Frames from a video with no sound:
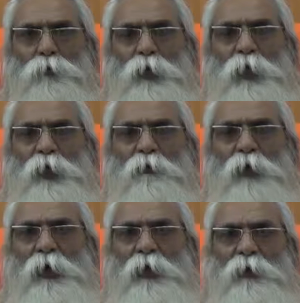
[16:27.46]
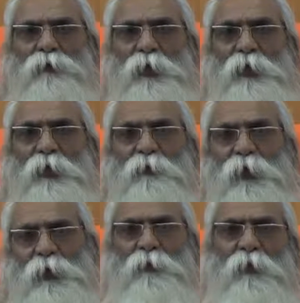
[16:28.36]
and he think
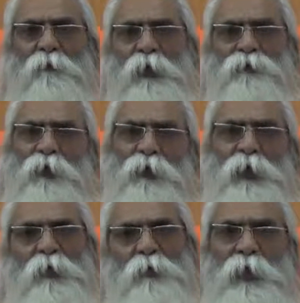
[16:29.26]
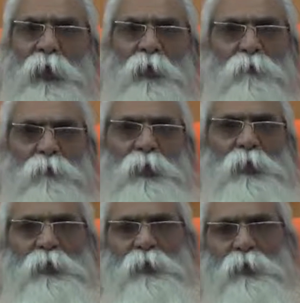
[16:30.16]
that other master can be help
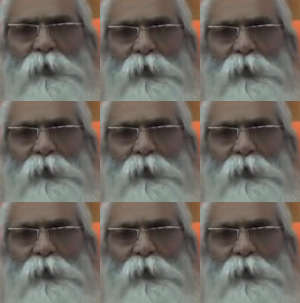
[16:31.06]
me.